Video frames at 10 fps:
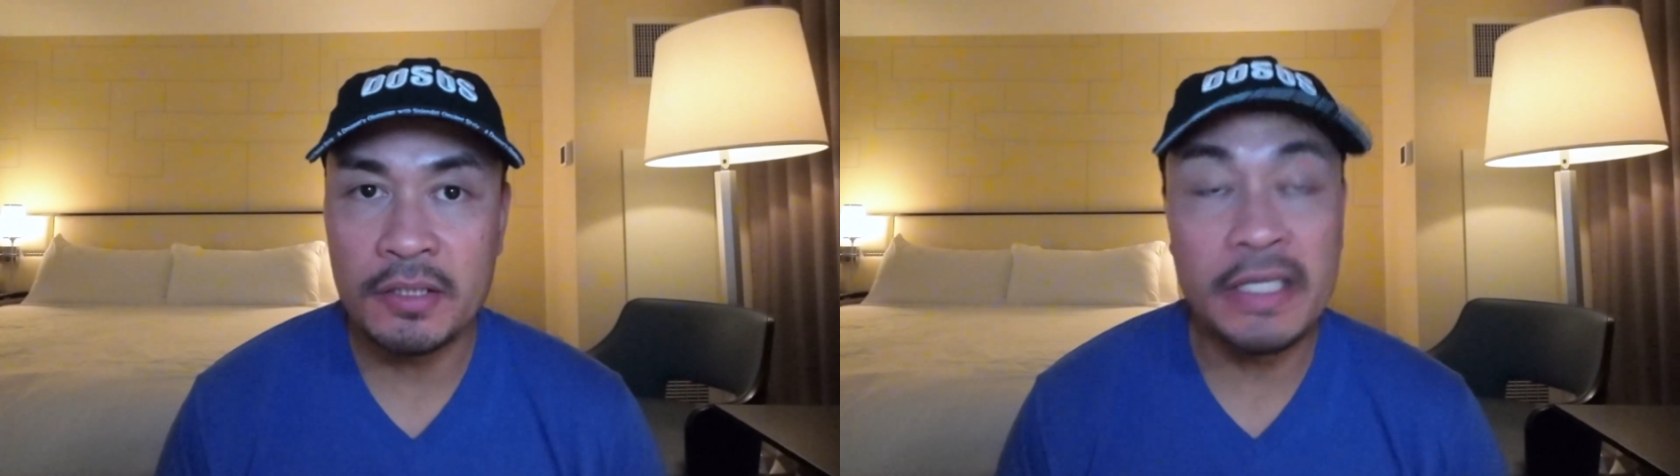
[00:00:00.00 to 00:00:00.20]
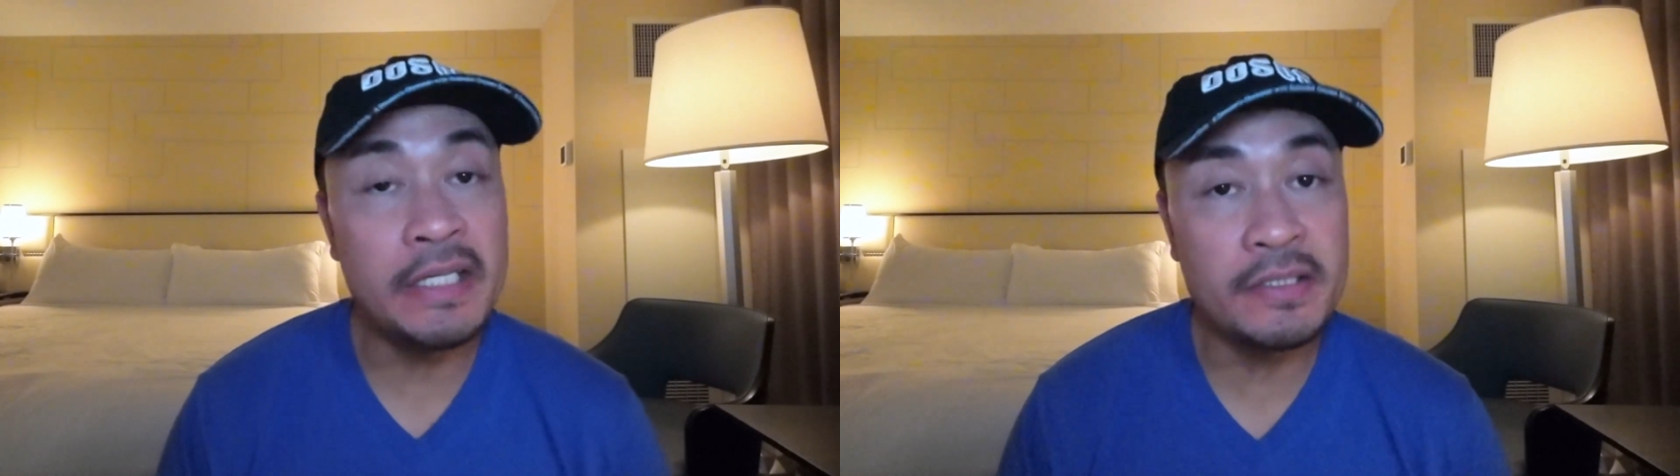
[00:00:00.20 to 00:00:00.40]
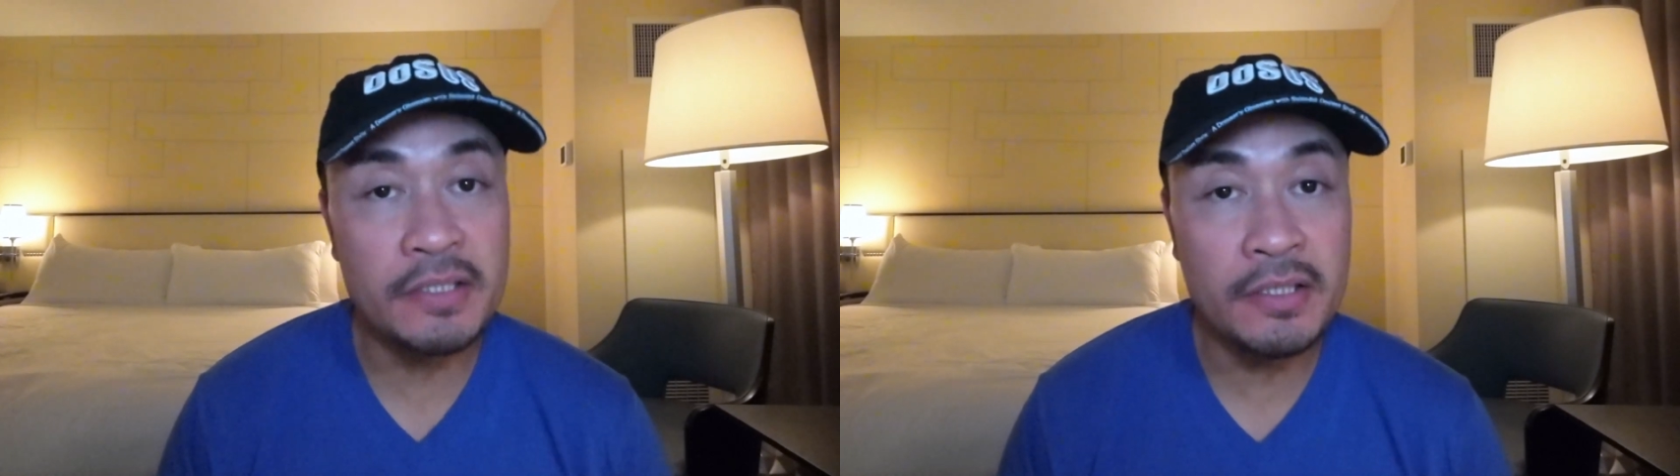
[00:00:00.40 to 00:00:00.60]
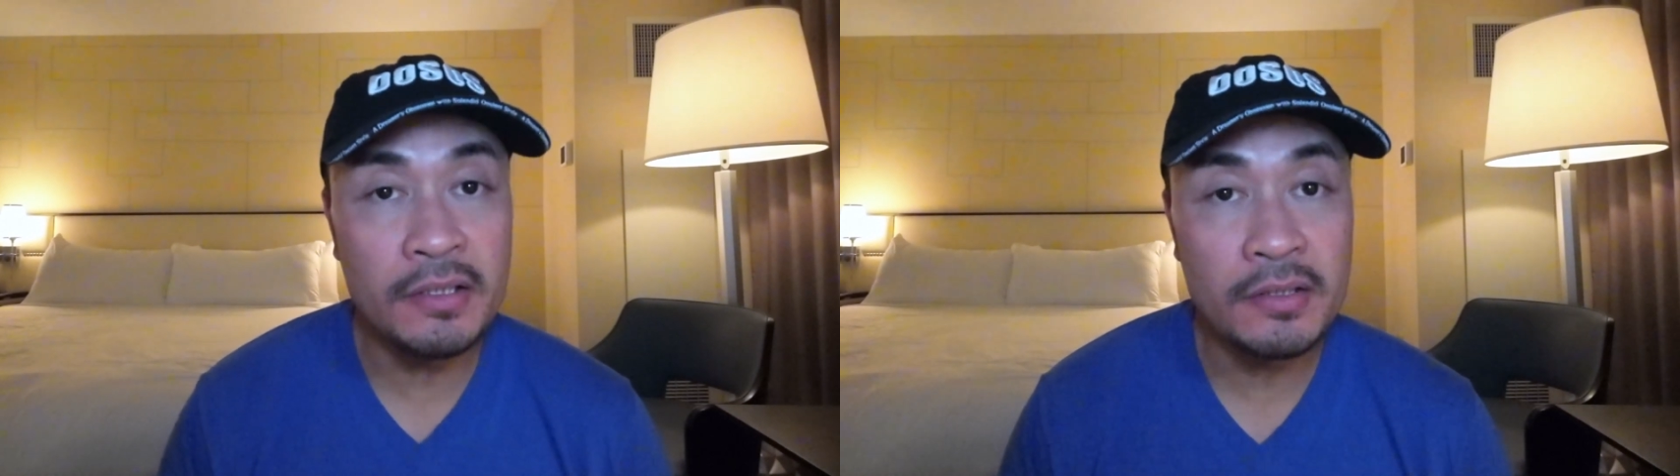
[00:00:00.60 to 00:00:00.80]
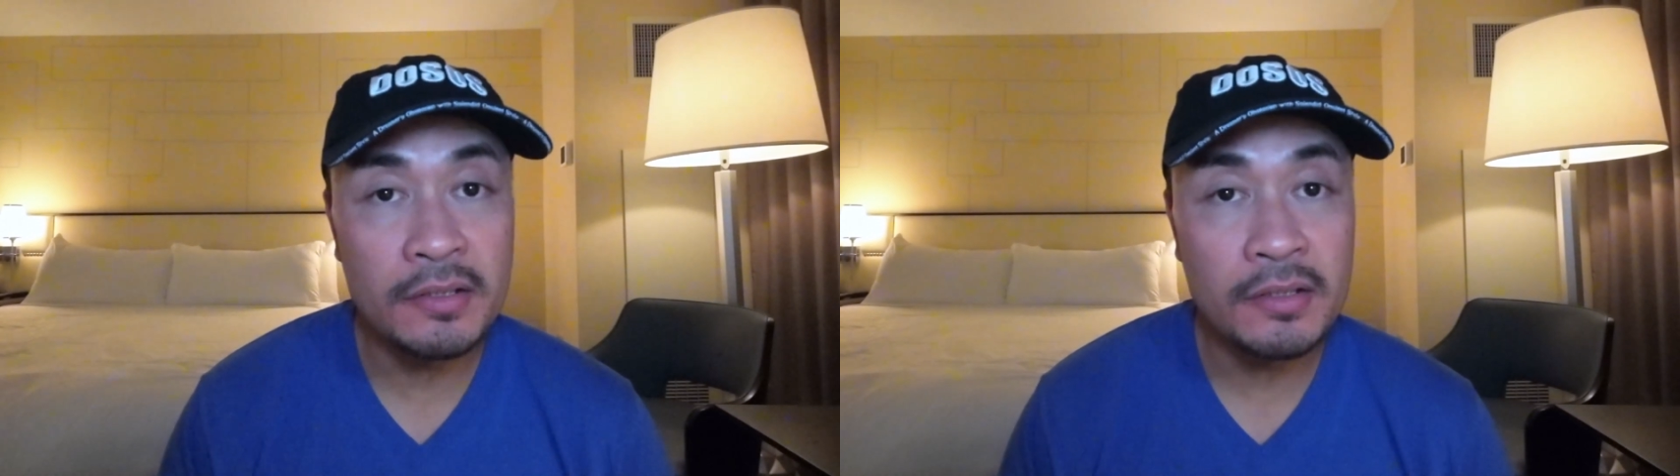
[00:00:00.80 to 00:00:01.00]

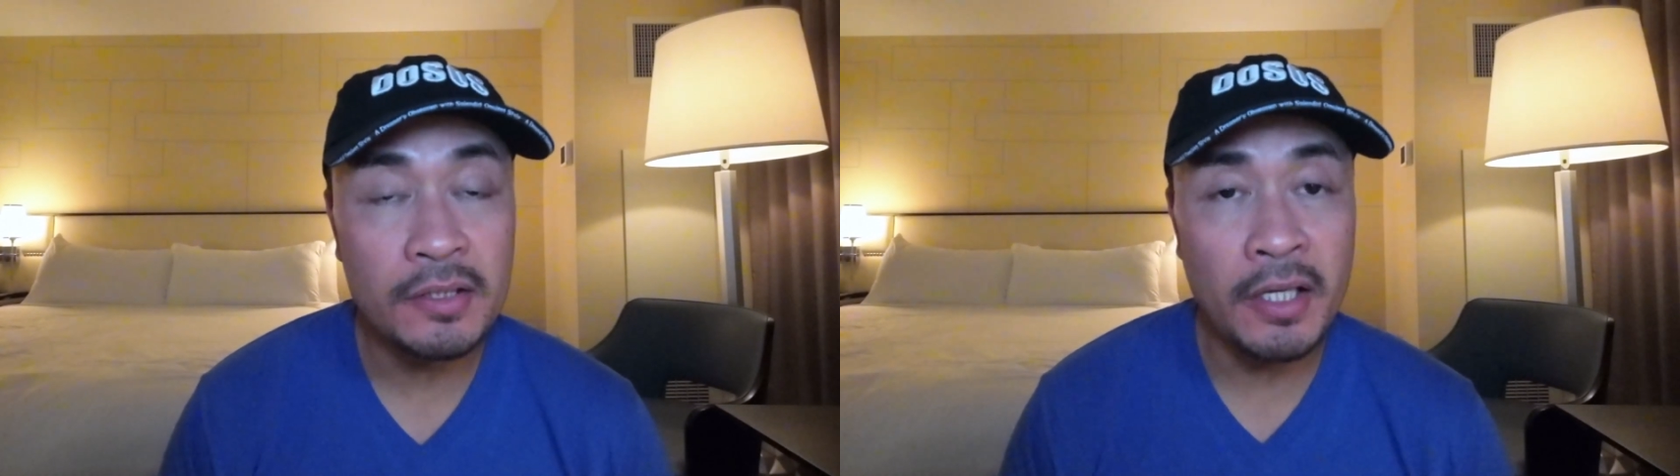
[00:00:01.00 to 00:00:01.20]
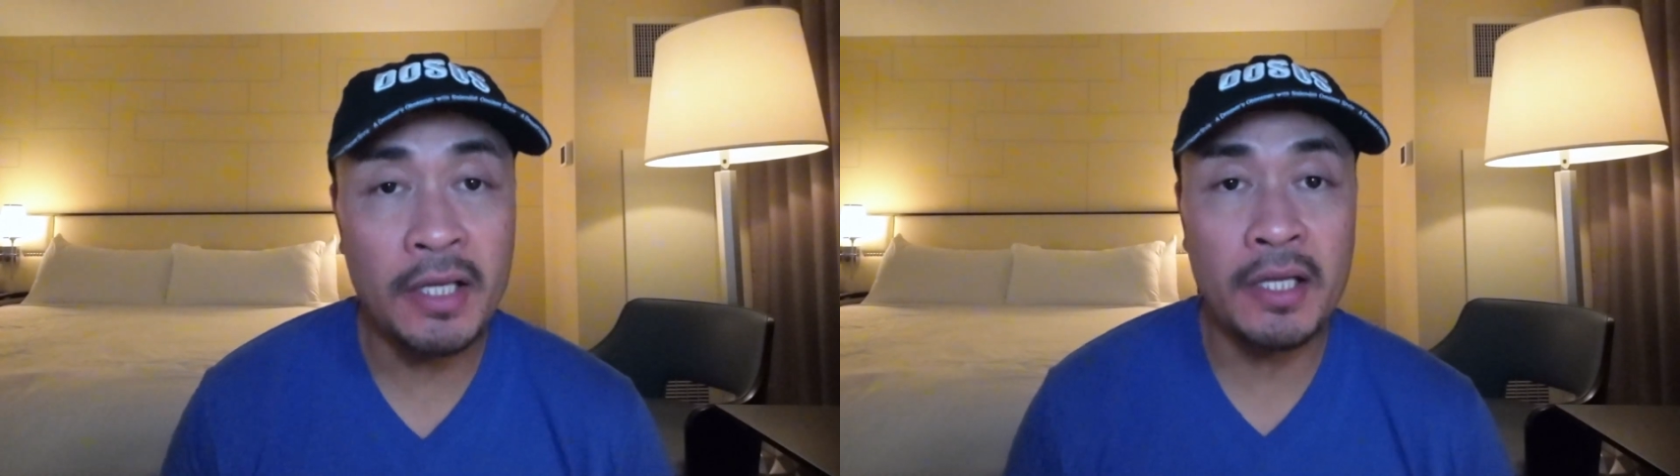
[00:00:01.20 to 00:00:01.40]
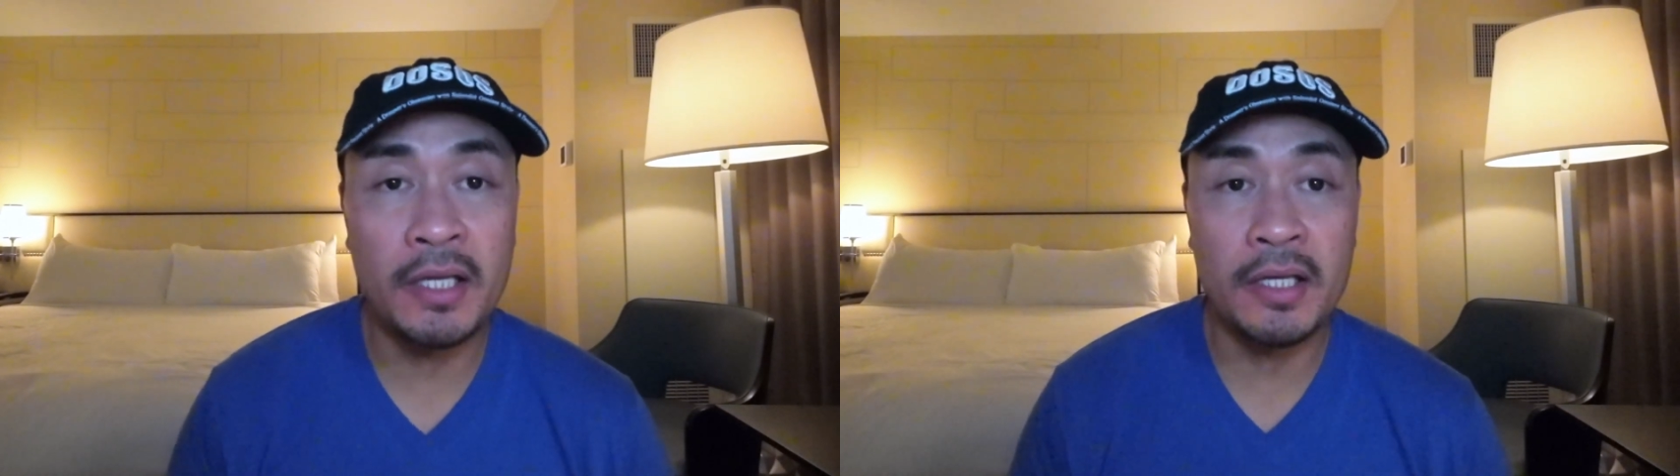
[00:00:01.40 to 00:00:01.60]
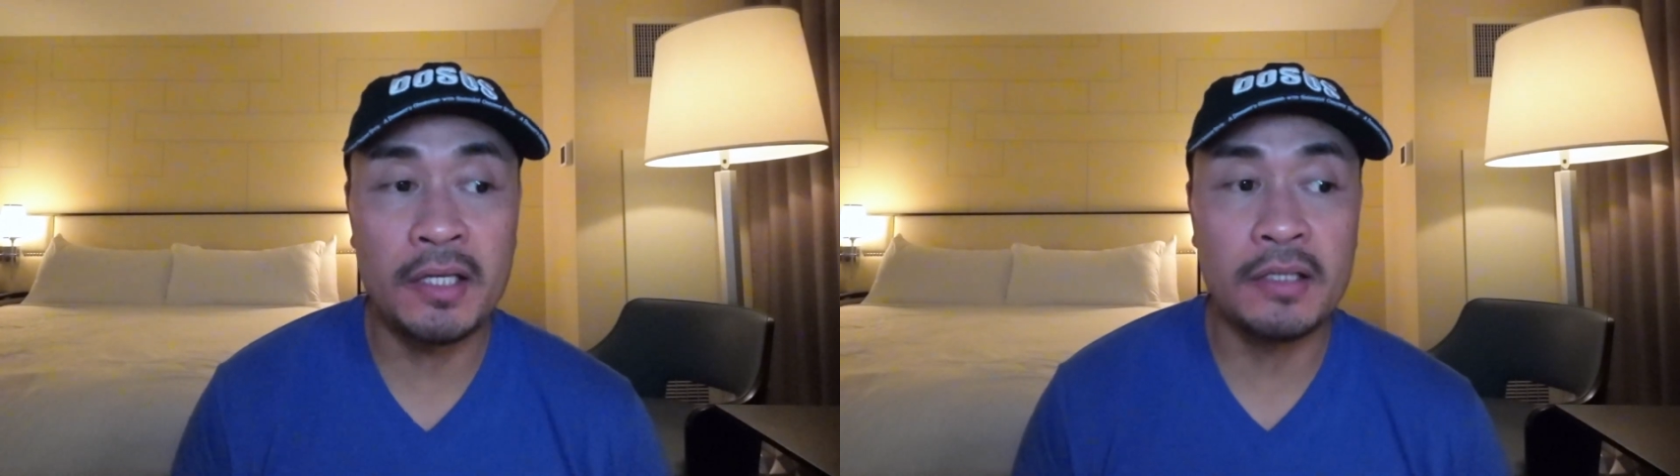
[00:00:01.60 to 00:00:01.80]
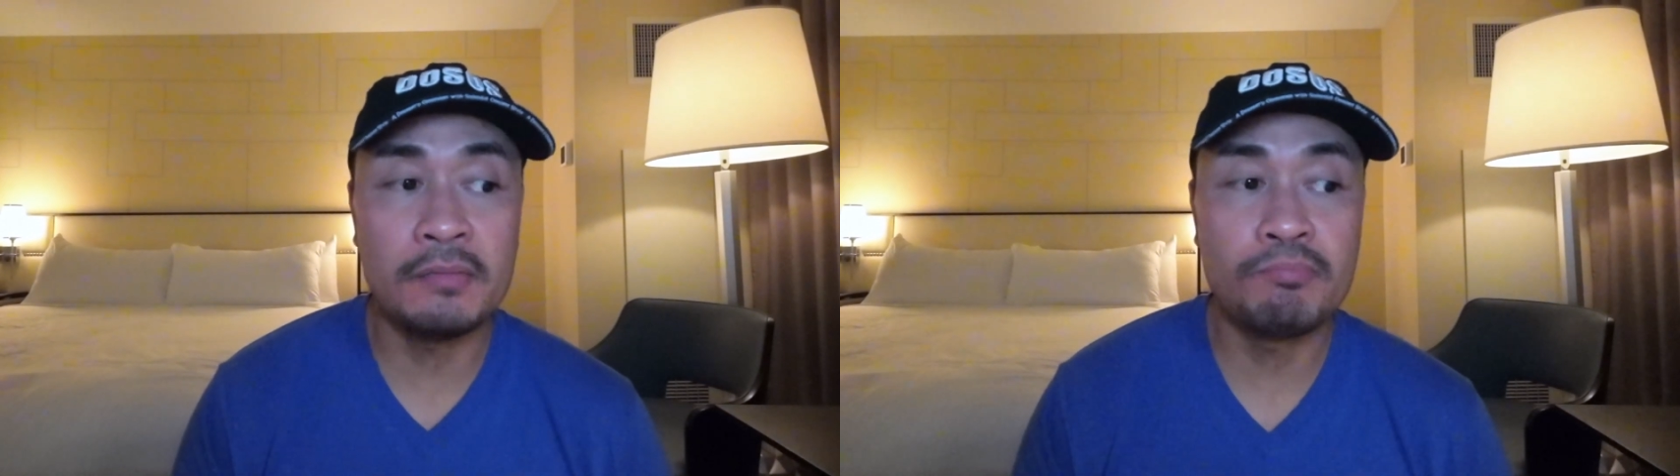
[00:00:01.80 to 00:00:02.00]
easy,
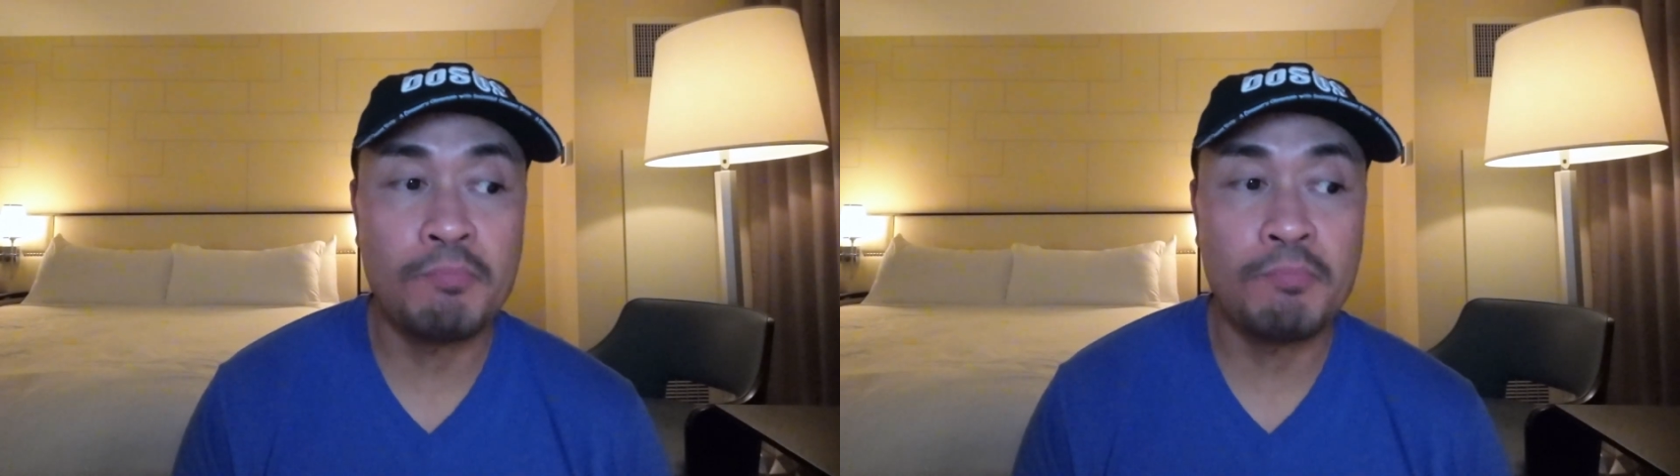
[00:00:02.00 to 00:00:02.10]
and